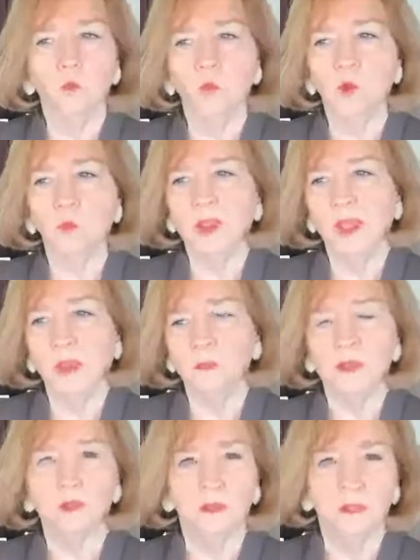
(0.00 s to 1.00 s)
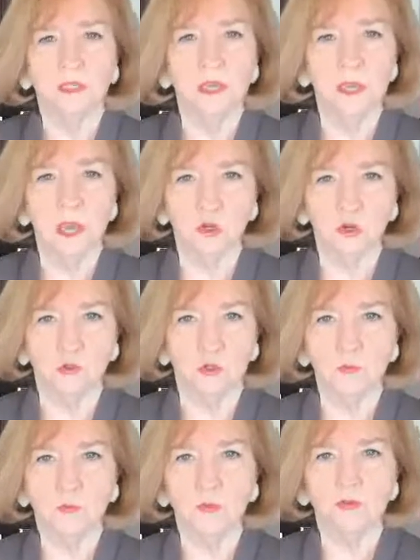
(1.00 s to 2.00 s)
we had about 1,600
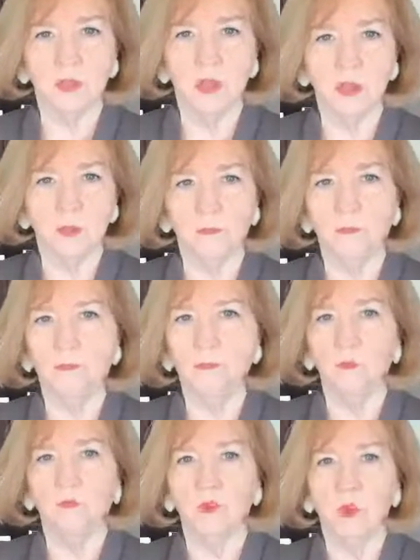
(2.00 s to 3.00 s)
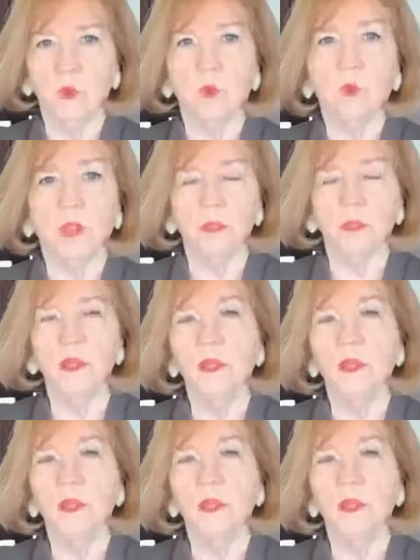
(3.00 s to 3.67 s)
people sign up very quickly.